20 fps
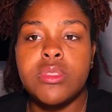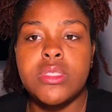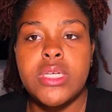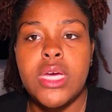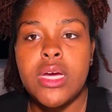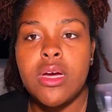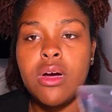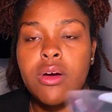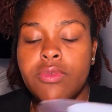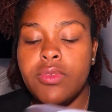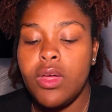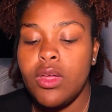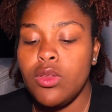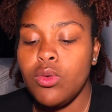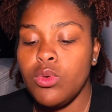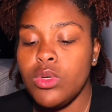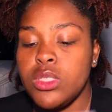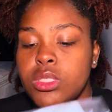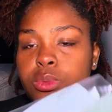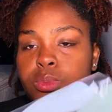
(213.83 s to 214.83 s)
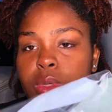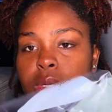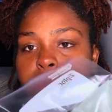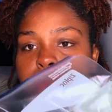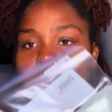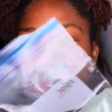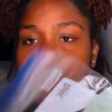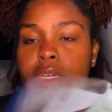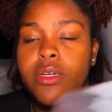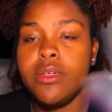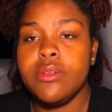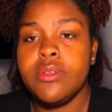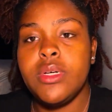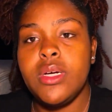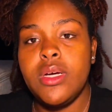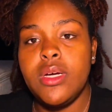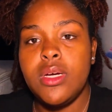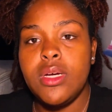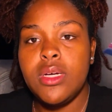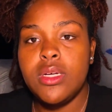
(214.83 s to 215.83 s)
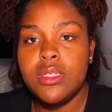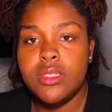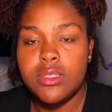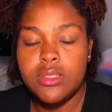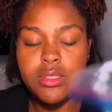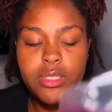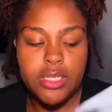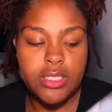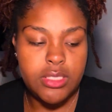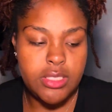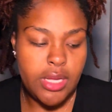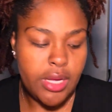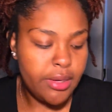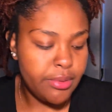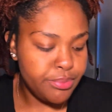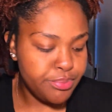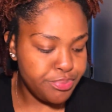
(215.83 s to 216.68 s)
take off the other ones, put them in here. That's that